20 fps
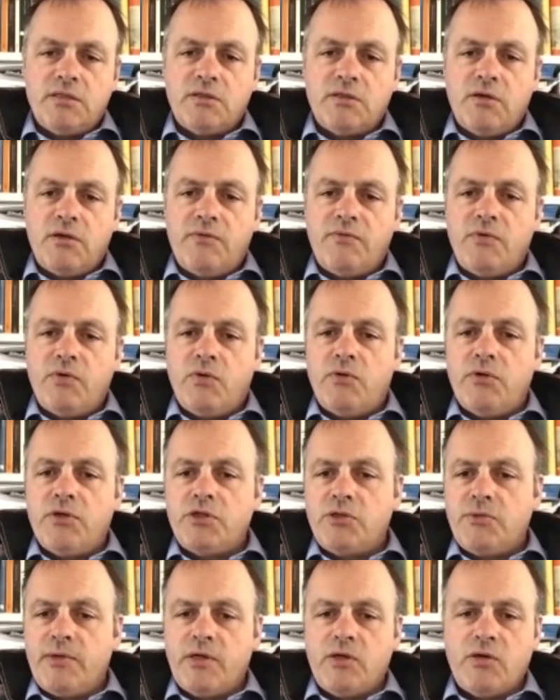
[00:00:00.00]
So if you're
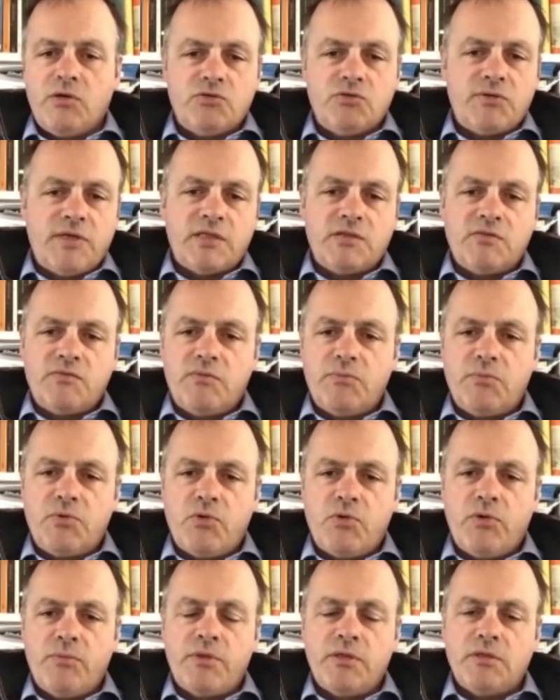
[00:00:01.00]
issuing contracts for
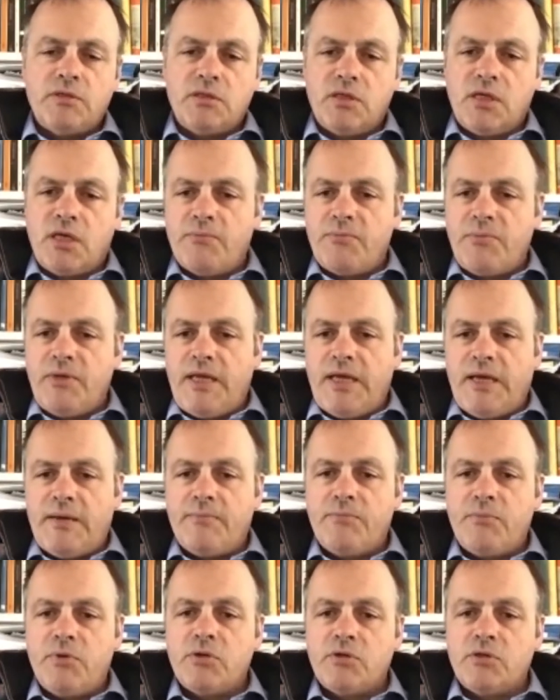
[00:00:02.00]
employments and company
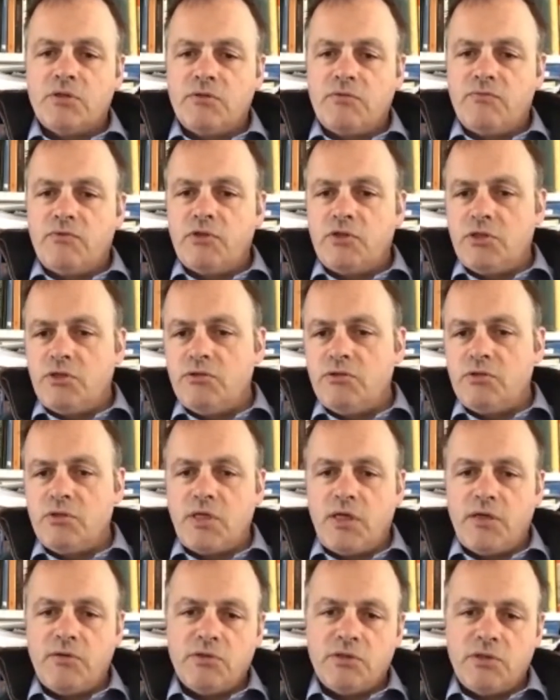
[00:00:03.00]
handbooks of the do's and
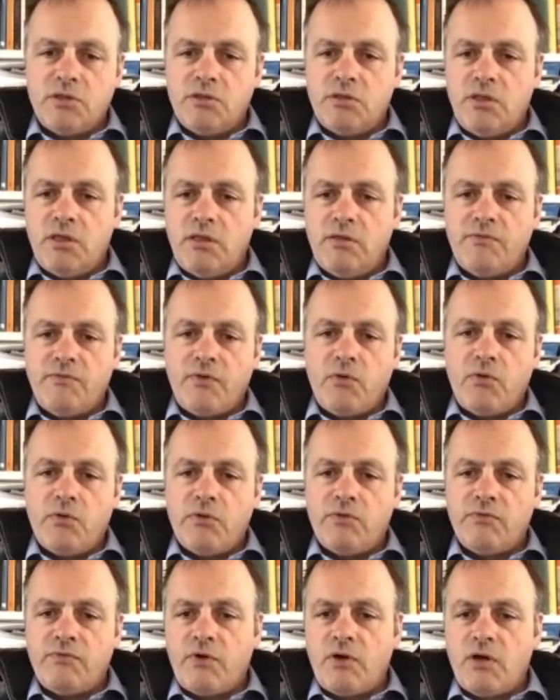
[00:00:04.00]
don'ts
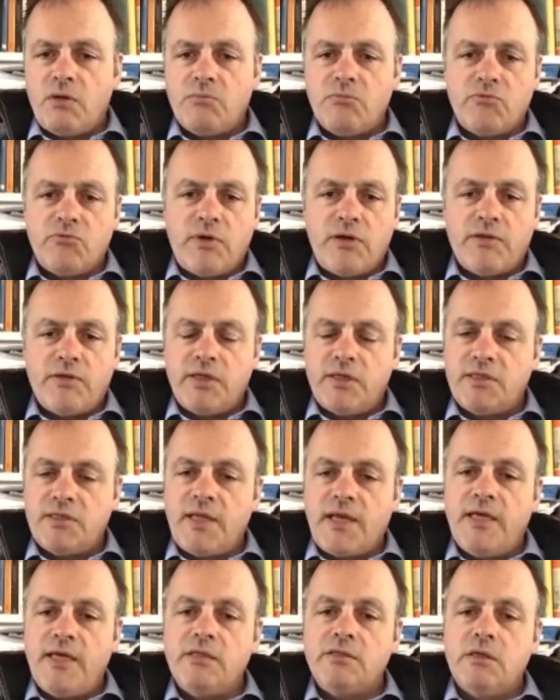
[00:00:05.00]
on the farm around the
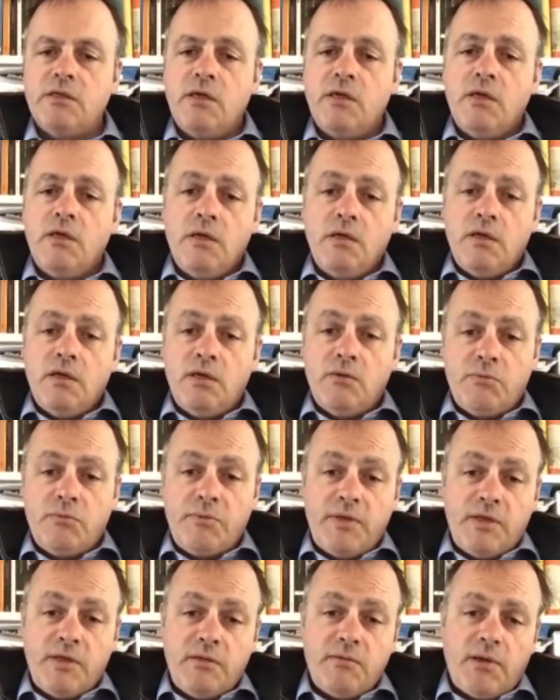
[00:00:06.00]
estate, it will
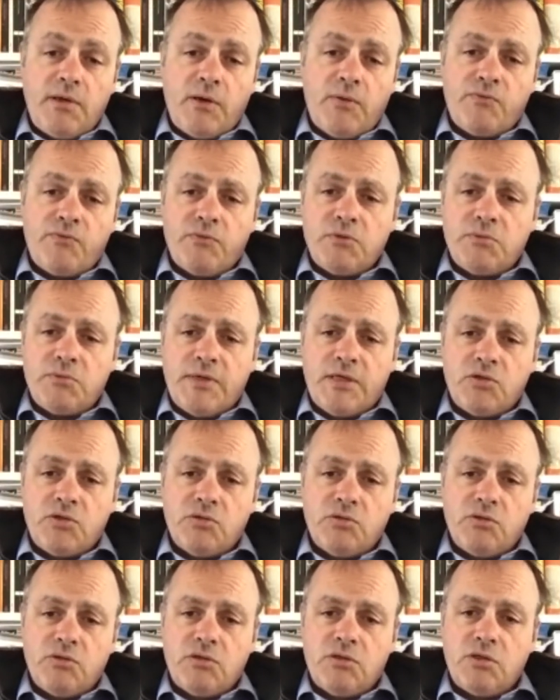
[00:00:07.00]
be helpful to make
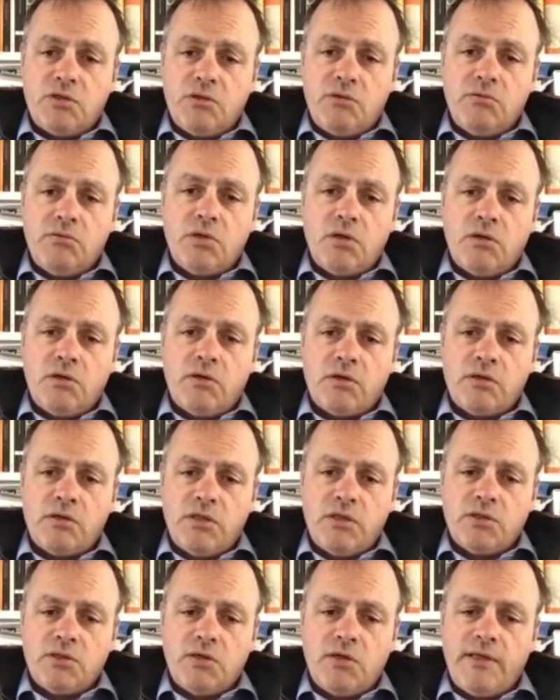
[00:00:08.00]
sure that the two are
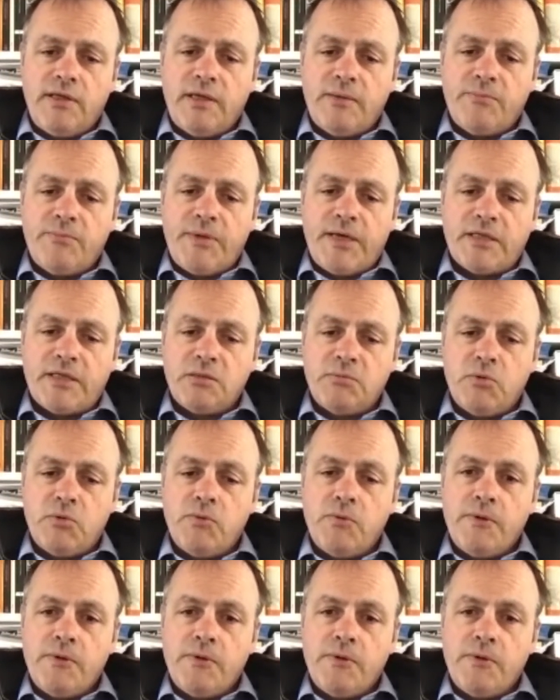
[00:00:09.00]
entirely compatible.